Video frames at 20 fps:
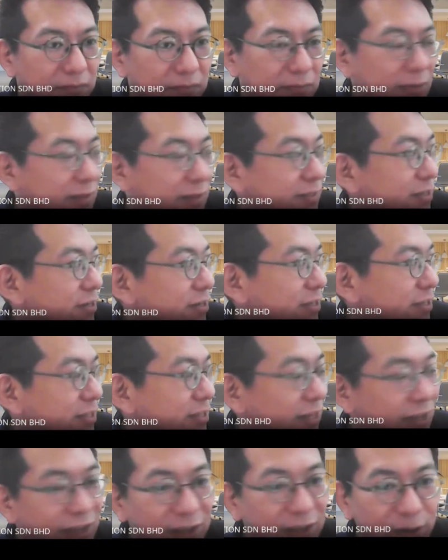
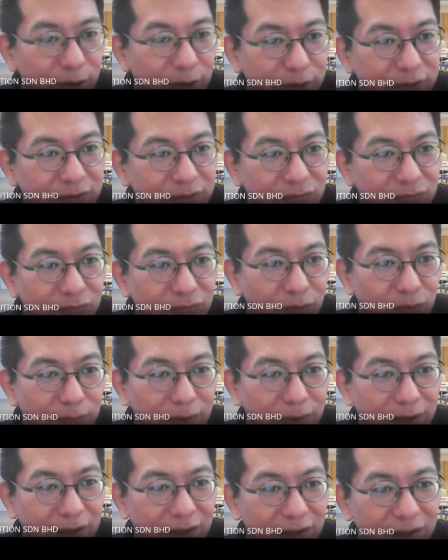majority used to
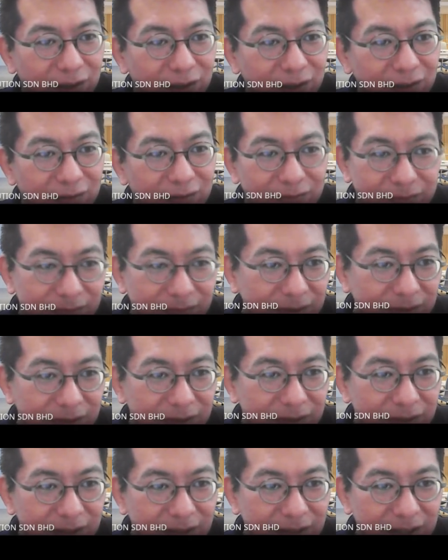be
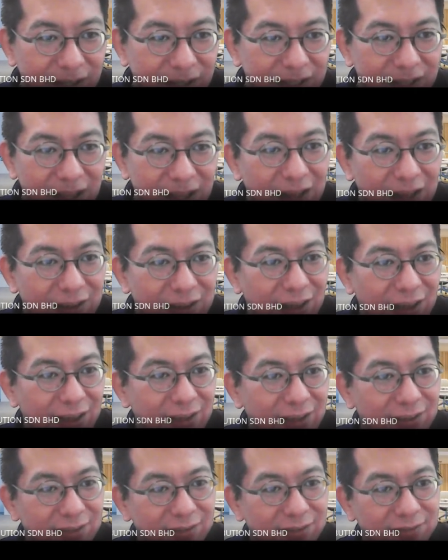this lah.
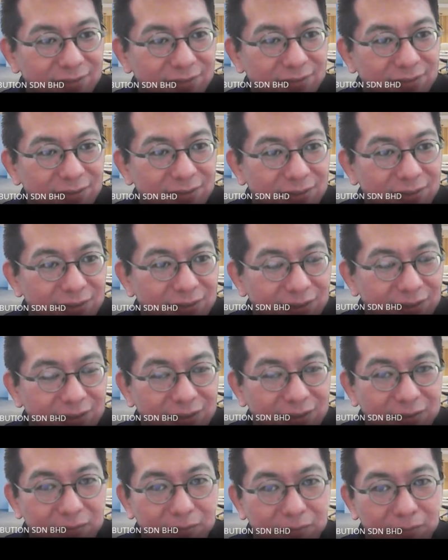Okay,
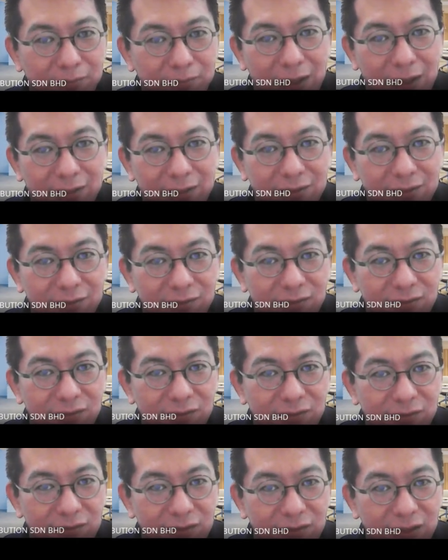but
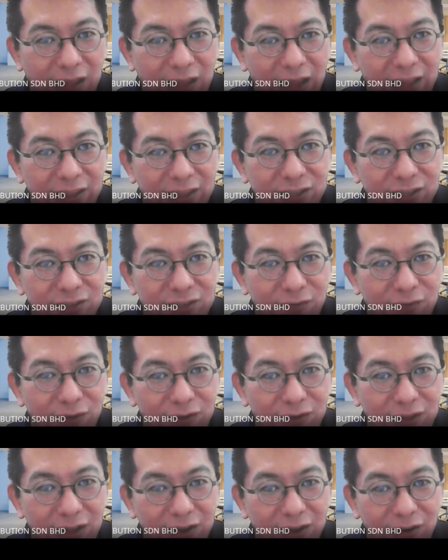it is
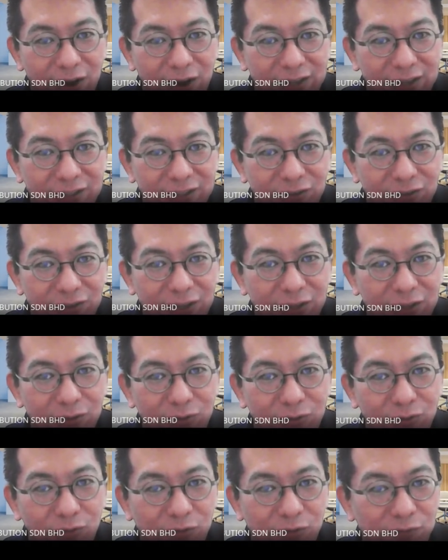for the rest you
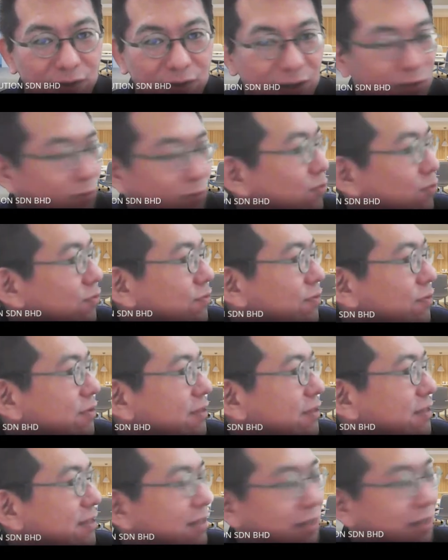need to refer to
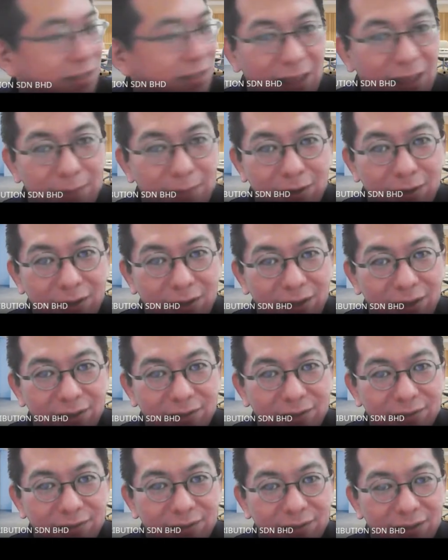the table
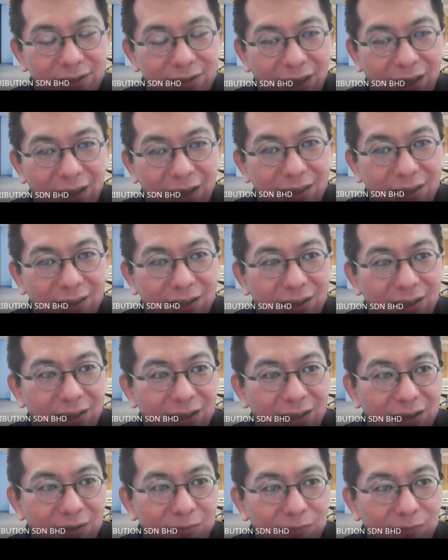here. Okay,
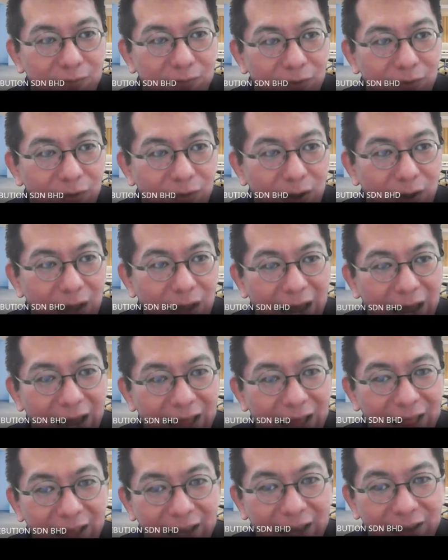what I
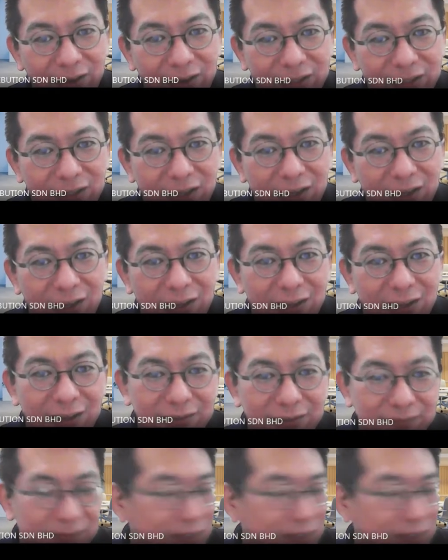highlight is the